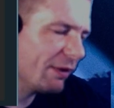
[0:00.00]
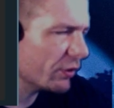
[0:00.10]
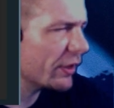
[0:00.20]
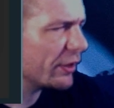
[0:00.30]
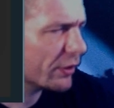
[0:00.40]
I haven't
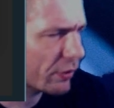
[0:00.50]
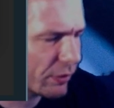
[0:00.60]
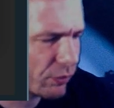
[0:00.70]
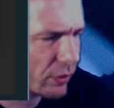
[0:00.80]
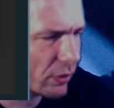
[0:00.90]
created a
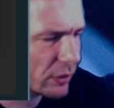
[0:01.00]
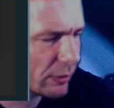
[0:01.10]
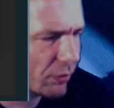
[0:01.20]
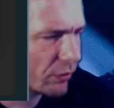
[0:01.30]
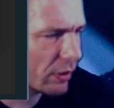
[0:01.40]
GIF for a long
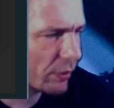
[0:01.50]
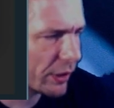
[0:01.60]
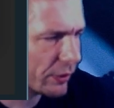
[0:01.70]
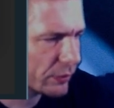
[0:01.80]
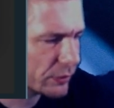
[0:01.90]
time. I forgot what I
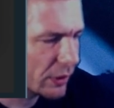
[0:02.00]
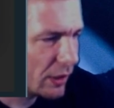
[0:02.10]
used.